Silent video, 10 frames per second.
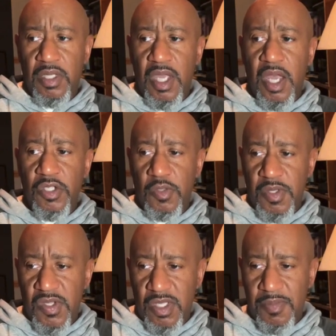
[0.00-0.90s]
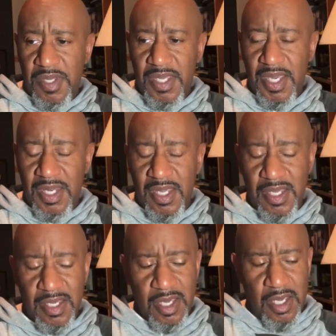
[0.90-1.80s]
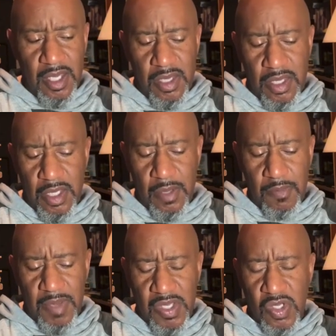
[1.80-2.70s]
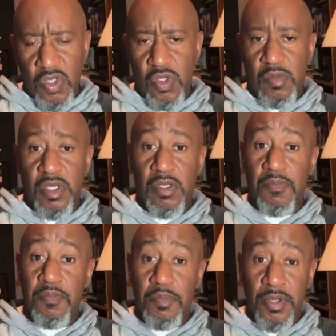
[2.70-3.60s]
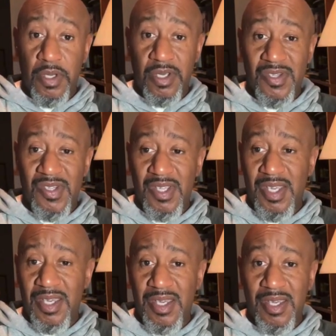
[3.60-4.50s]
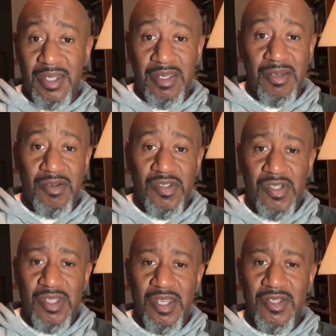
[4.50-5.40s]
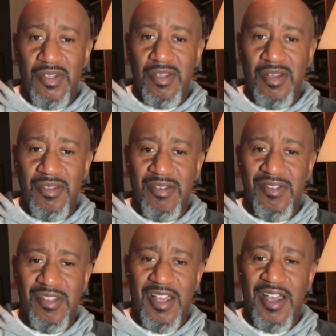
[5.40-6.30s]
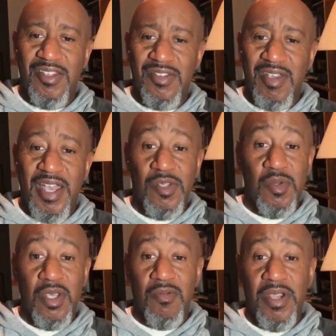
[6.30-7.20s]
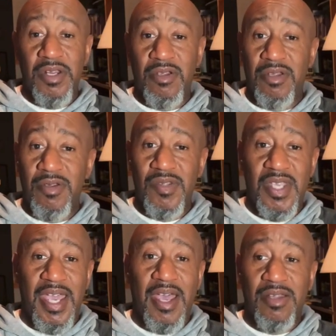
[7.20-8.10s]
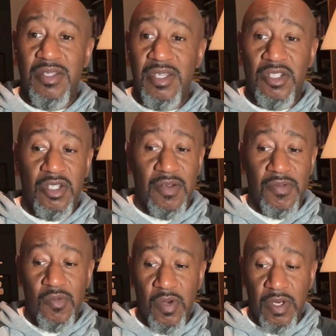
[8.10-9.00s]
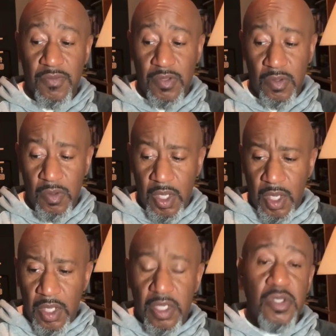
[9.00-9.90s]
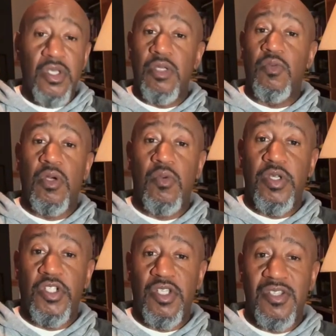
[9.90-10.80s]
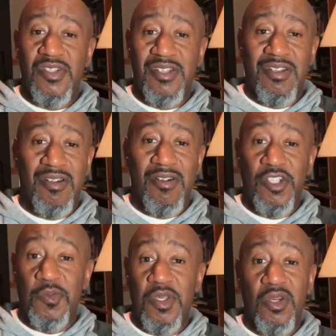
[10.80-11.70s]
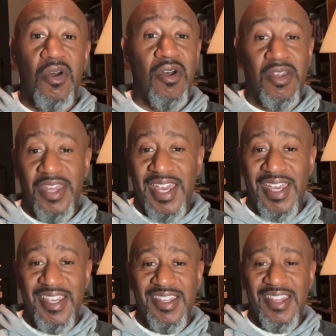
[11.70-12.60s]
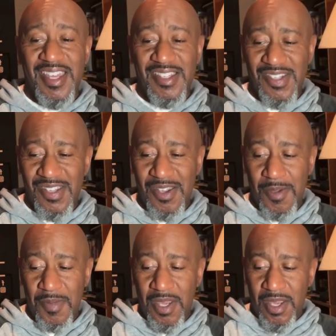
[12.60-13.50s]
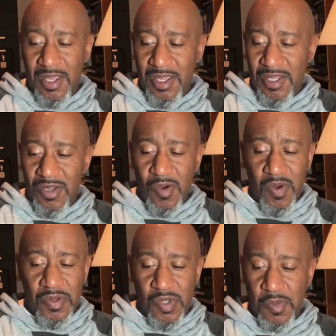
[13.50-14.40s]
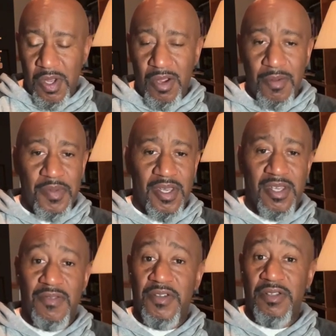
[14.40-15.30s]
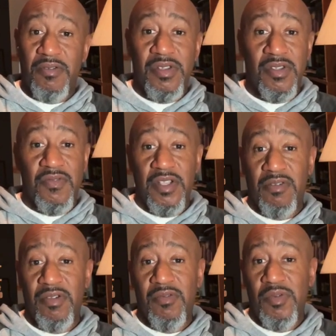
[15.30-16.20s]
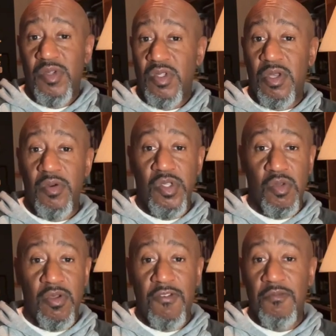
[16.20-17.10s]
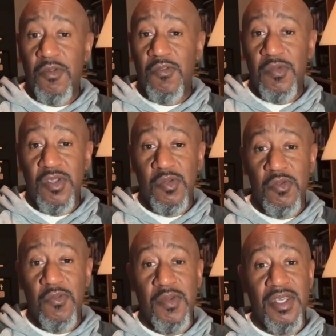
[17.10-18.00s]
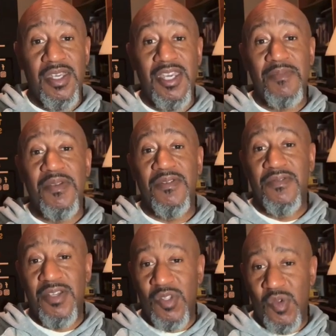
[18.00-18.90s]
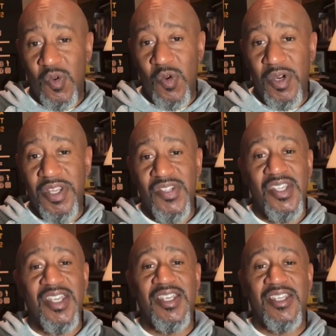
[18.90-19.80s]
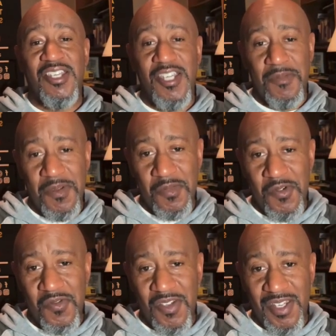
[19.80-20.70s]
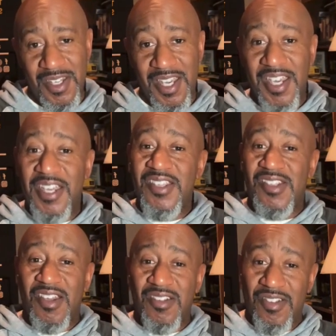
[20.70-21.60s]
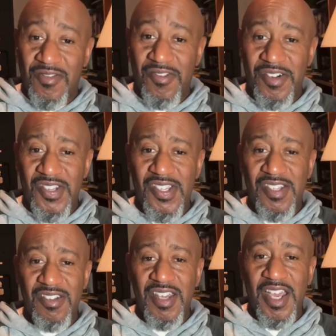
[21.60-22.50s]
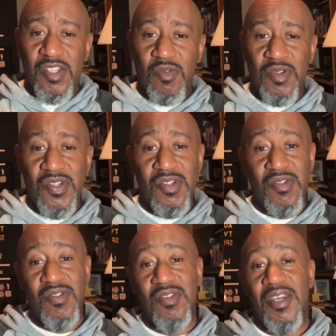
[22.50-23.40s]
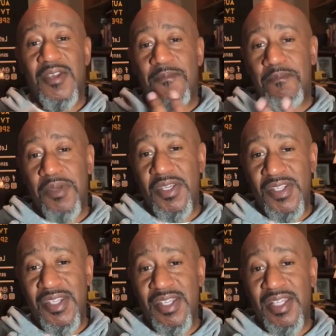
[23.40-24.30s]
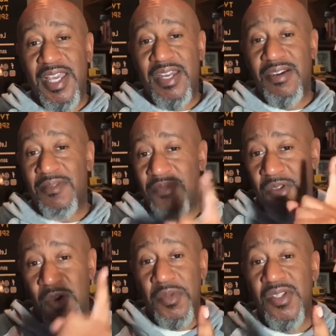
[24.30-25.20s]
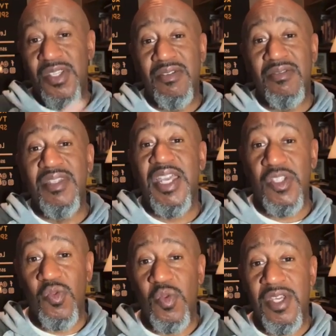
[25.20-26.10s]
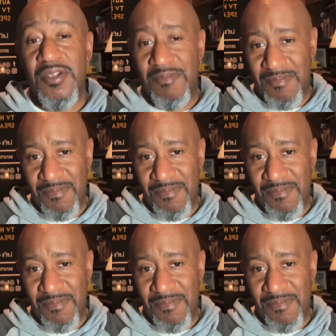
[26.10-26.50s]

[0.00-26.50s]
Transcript: acknowledgments at the beginning, the message from one of the books, and you know just things along those lines. So as we get ready to close out to each and every one of you, continue well wishes, encouragement, all that, and then some you know, whether small or big, a victory is a victory, whether slow or swift, movement is movement. Keep it victorious and keep it moving. So I look forward to seeing you guys real soon. Peace. See you later. Hope to see you next week.